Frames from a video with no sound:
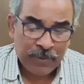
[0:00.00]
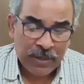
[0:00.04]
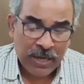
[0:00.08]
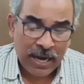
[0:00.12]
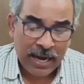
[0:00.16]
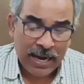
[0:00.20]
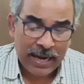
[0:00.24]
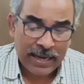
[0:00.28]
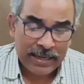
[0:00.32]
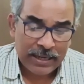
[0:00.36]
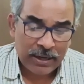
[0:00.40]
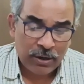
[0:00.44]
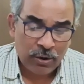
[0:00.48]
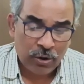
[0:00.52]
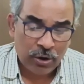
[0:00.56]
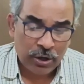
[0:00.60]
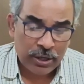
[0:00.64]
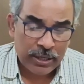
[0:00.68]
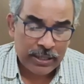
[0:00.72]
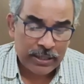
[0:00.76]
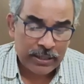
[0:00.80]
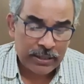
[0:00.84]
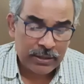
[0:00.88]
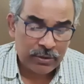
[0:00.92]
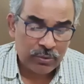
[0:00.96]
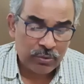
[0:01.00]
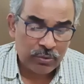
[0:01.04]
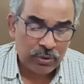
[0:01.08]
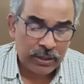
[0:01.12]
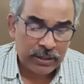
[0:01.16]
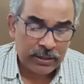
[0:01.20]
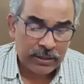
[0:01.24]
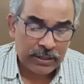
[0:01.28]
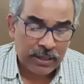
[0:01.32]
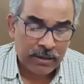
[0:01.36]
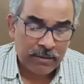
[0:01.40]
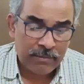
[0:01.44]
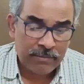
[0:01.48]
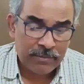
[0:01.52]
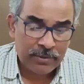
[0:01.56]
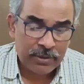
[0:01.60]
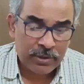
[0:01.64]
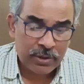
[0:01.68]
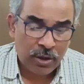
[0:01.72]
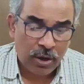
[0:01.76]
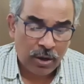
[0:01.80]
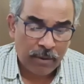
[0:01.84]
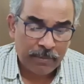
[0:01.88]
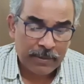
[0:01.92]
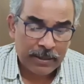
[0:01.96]
are according to the
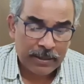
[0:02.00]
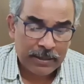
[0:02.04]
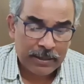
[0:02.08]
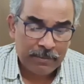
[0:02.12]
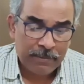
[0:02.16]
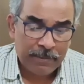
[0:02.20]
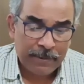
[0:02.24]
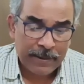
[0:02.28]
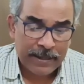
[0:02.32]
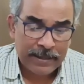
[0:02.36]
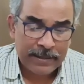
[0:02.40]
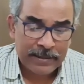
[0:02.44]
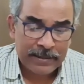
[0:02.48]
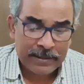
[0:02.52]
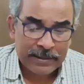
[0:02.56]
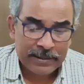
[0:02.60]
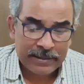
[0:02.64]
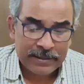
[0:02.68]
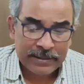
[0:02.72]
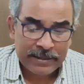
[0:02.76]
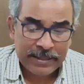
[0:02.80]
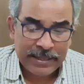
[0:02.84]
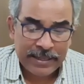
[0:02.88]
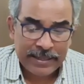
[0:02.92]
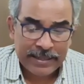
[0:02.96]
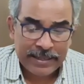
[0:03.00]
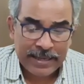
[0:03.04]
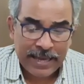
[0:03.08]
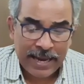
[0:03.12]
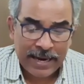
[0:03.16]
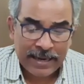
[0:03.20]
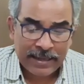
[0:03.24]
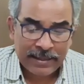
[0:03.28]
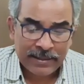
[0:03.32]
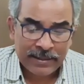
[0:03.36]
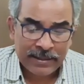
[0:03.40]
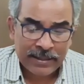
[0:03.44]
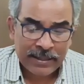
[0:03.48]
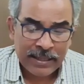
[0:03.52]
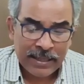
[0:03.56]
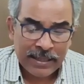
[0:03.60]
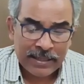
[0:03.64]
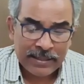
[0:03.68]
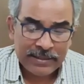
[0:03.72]
terms of the different state acts,